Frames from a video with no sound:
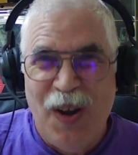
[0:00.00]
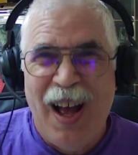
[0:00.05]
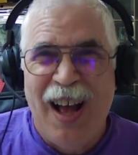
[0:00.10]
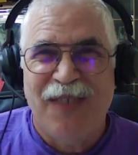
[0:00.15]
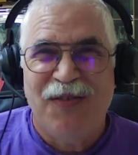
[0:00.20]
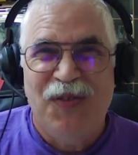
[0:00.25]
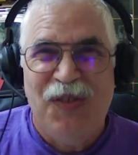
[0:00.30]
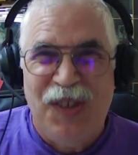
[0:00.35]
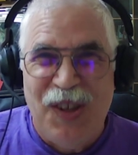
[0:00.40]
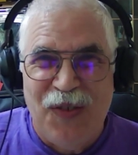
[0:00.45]
how
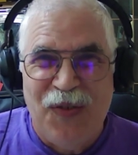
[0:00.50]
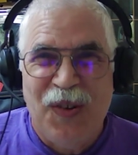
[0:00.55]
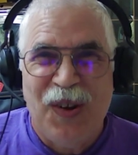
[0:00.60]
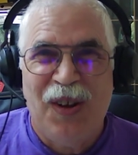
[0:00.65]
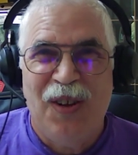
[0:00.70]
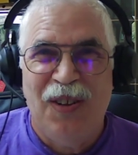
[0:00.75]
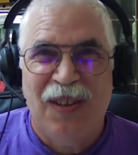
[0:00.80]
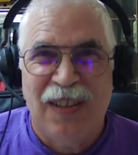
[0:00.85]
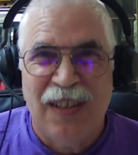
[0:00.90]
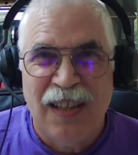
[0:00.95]

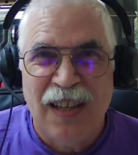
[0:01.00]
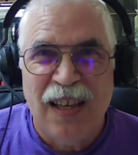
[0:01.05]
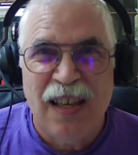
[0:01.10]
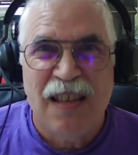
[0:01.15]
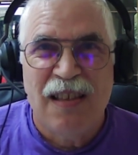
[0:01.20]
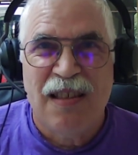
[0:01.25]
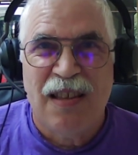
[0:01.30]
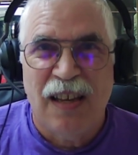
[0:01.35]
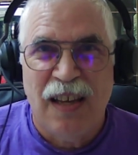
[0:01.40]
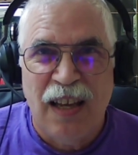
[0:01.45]
difficult it
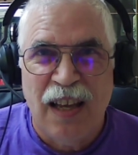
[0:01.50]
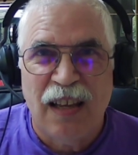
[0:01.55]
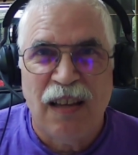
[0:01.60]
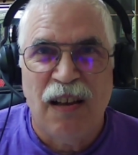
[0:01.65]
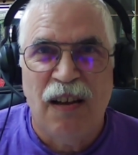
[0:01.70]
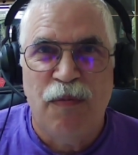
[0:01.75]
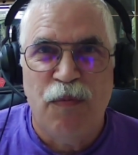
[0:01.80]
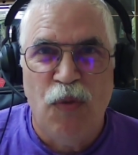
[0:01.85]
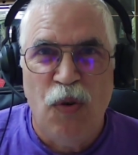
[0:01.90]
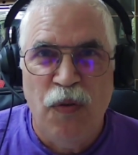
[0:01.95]
is to hit
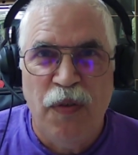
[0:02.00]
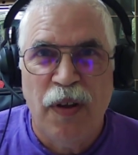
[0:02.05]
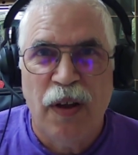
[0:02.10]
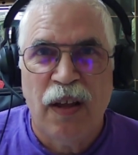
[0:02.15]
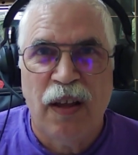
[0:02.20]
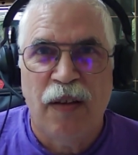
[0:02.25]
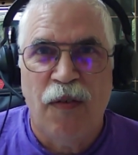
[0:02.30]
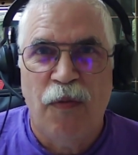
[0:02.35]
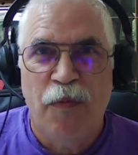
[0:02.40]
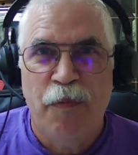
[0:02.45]
a
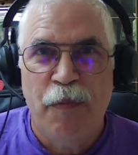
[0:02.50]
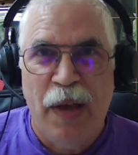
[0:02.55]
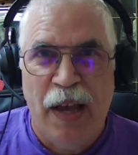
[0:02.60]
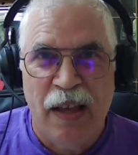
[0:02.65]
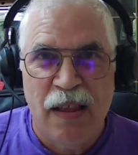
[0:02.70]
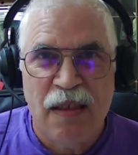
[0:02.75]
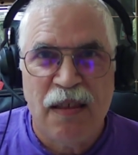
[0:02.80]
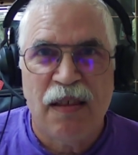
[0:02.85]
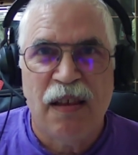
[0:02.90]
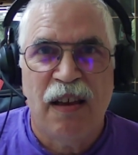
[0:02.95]
moving
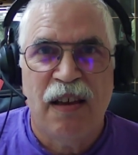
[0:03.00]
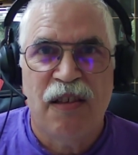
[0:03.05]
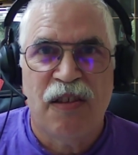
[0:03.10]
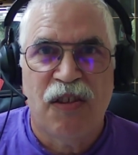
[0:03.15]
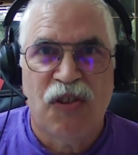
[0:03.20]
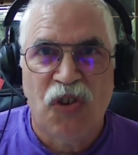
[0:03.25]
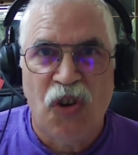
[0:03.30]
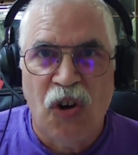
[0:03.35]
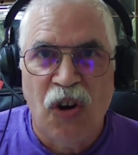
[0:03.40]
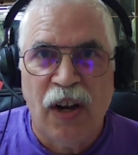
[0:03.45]
man-sized
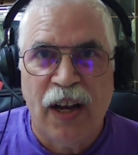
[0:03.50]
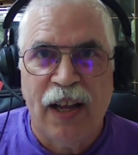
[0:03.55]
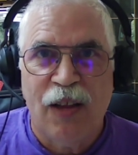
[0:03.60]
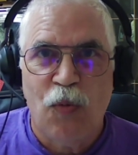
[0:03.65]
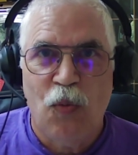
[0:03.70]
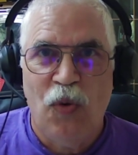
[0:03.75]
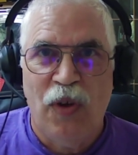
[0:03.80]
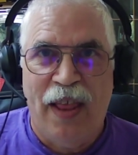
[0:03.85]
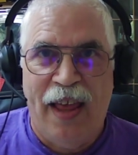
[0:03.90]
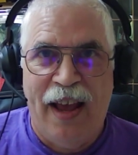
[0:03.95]
target
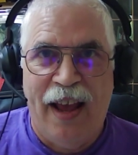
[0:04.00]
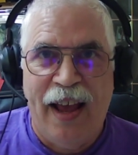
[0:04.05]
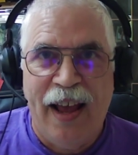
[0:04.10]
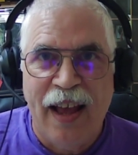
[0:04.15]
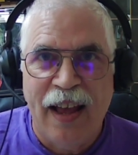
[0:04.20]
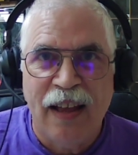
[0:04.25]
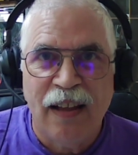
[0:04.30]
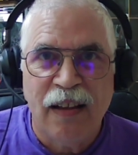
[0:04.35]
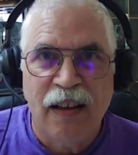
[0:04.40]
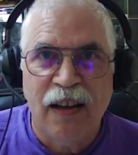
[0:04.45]
with a
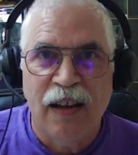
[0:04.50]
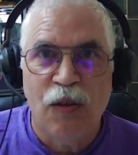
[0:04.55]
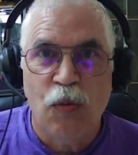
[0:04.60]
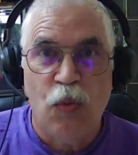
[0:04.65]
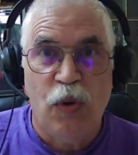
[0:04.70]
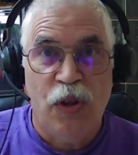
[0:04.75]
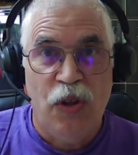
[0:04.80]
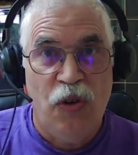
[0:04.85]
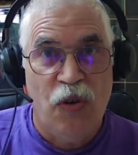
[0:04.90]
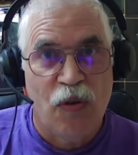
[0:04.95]
handgun
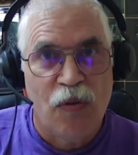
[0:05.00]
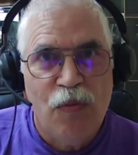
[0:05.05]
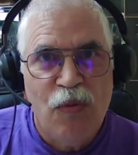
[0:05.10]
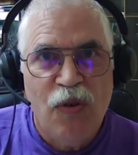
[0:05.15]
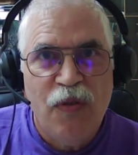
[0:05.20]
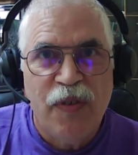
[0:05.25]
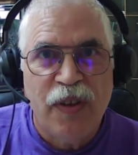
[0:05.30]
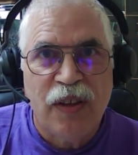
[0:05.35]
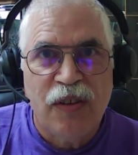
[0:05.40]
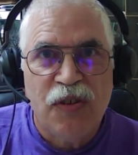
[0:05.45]
when you're
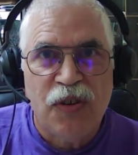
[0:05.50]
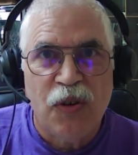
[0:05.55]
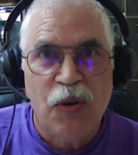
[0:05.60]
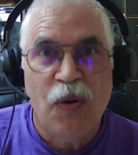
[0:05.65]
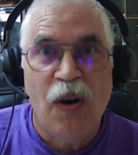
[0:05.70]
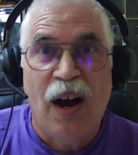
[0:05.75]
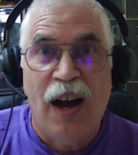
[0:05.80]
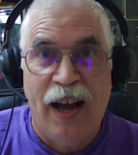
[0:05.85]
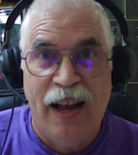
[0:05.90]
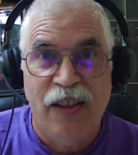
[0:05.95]
moving
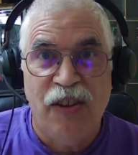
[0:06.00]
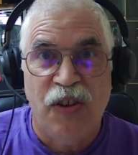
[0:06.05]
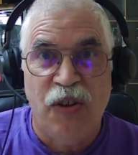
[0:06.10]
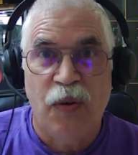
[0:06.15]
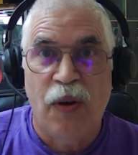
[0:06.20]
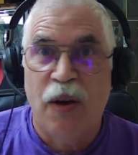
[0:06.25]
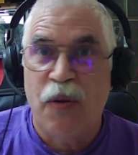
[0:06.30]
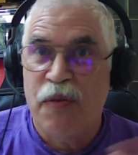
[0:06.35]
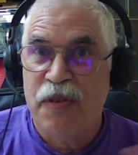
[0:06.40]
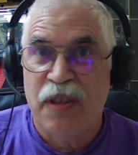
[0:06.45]
too? I do.
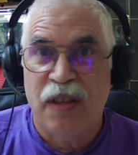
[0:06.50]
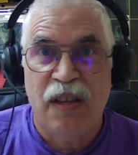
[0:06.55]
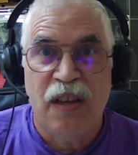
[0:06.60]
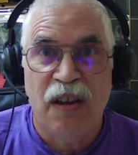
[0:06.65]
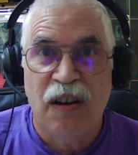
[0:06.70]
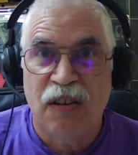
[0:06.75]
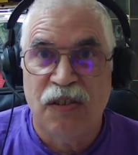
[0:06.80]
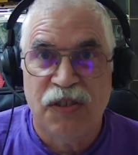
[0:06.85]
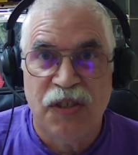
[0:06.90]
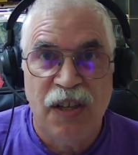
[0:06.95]
I was in
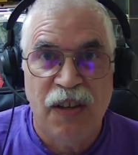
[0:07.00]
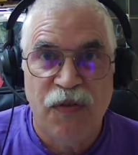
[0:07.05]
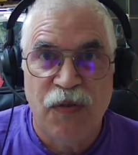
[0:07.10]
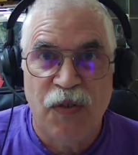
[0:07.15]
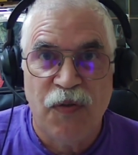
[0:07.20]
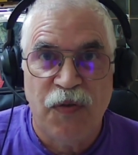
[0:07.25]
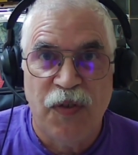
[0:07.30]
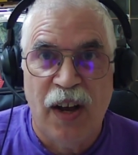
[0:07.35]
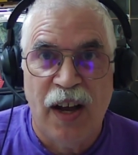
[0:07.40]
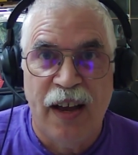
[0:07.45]
ERT
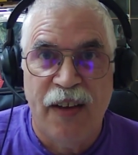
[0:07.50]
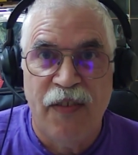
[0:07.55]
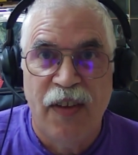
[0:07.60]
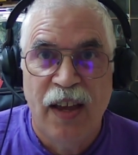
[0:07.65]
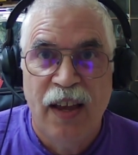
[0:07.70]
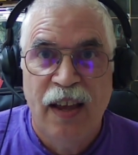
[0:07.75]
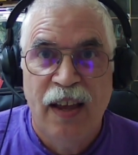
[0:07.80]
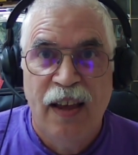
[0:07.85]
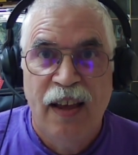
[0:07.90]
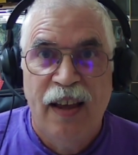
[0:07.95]
for
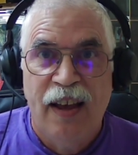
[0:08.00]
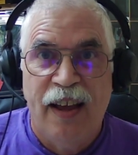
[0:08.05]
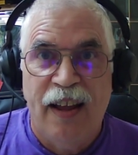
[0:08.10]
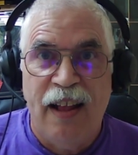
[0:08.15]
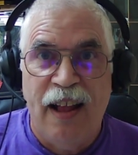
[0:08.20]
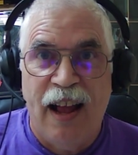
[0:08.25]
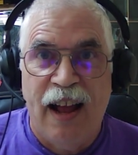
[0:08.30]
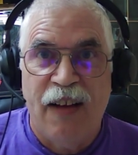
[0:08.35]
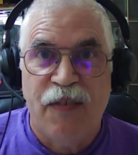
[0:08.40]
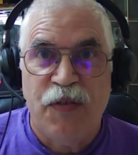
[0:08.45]

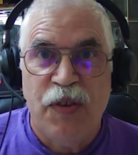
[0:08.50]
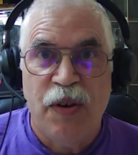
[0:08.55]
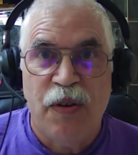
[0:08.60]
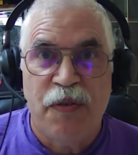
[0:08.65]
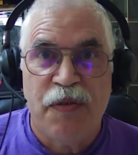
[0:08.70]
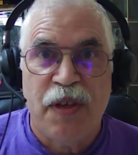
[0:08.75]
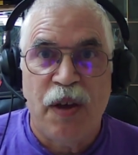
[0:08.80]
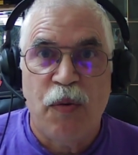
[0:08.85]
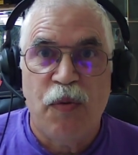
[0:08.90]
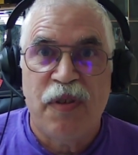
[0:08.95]
5.5
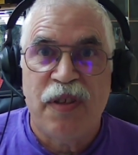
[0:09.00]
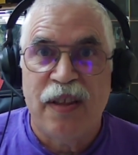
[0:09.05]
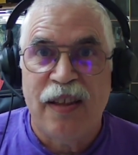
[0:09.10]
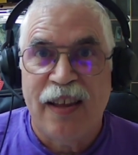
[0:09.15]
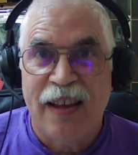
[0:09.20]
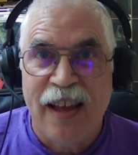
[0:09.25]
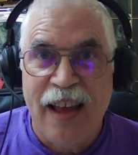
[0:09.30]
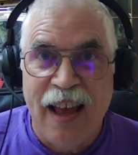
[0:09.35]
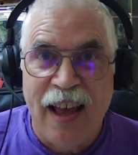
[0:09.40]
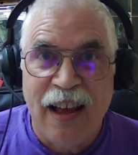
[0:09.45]
years. I was in the
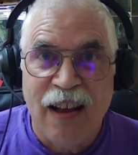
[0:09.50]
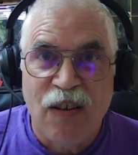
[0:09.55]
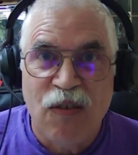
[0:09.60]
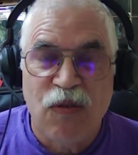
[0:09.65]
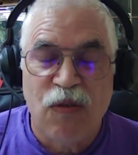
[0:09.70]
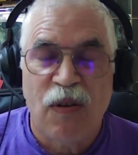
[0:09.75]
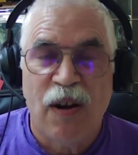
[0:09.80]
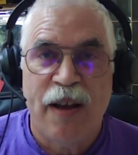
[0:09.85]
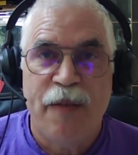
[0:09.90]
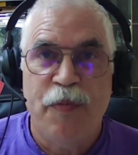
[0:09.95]
gang
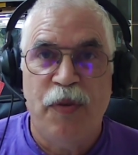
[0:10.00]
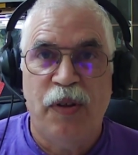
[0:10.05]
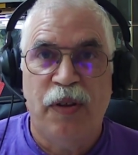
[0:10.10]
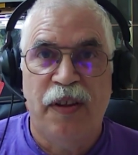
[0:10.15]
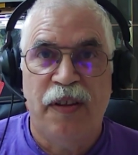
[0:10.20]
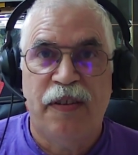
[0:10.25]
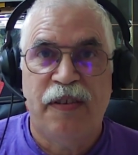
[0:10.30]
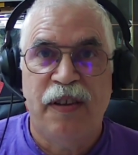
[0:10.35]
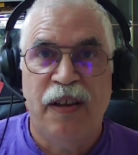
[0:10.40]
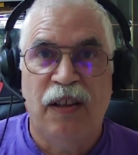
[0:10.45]
crime
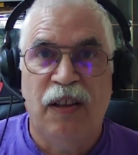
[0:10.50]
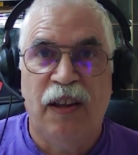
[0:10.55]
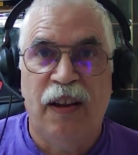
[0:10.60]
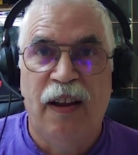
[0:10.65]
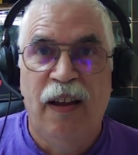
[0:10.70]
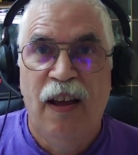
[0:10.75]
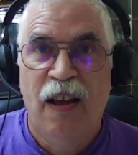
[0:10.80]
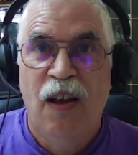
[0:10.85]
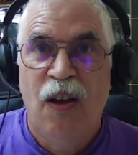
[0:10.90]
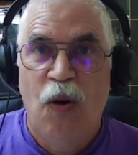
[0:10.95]
unit dealing
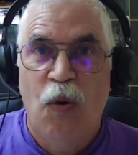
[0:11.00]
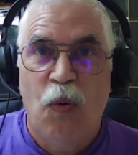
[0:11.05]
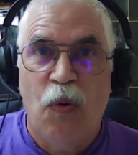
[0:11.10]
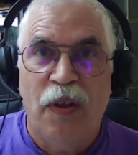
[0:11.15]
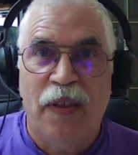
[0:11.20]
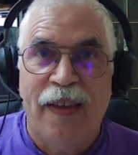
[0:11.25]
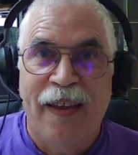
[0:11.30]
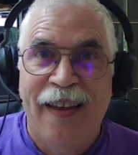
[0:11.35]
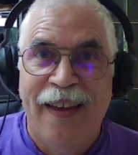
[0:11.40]
with